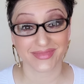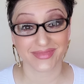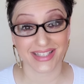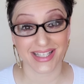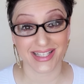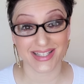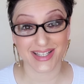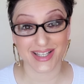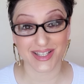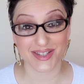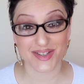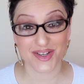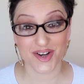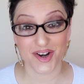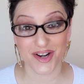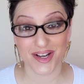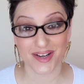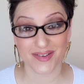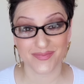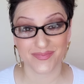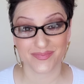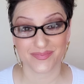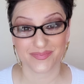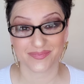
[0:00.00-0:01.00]
Let's get
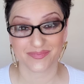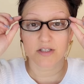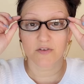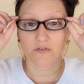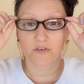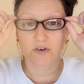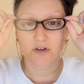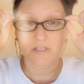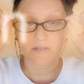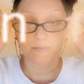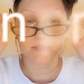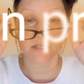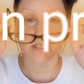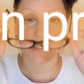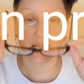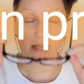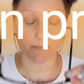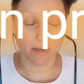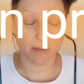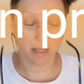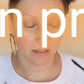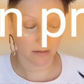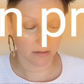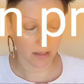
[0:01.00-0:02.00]
started. So first I'm going to take
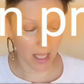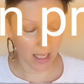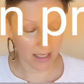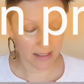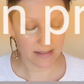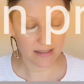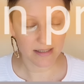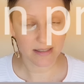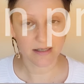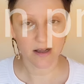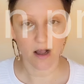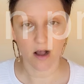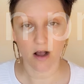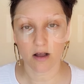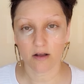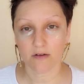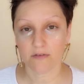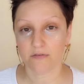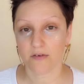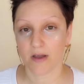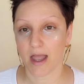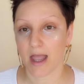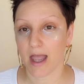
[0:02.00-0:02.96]
my glasses off